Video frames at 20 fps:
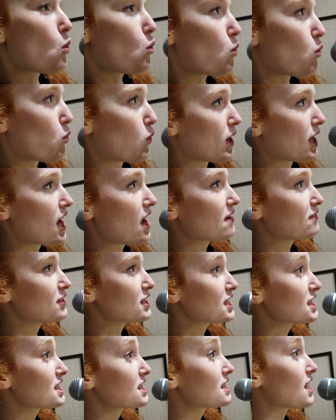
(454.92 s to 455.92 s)
we have
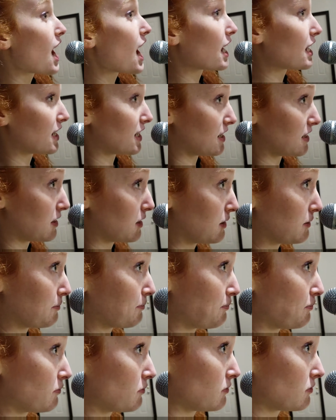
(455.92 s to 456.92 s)
decided
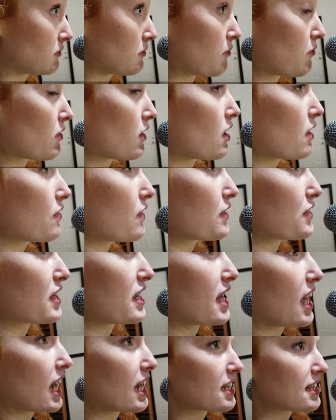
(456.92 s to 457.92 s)
that the
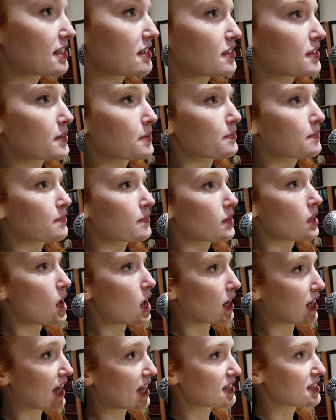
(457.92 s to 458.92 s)
case
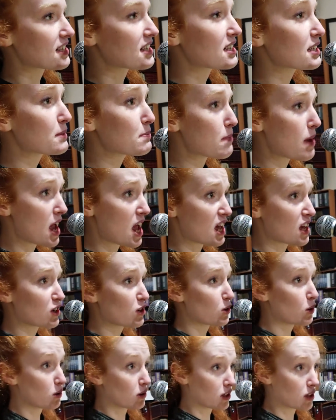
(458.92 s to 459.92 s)
against this
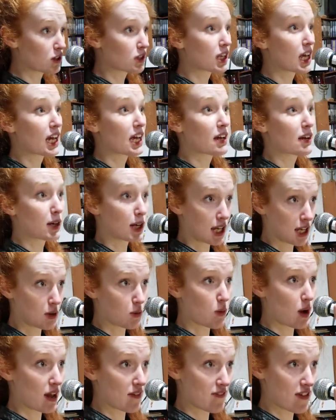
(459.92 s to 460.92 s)
man who looked like a
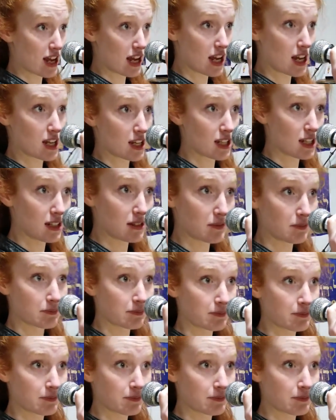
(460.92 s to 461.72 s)
getaway van,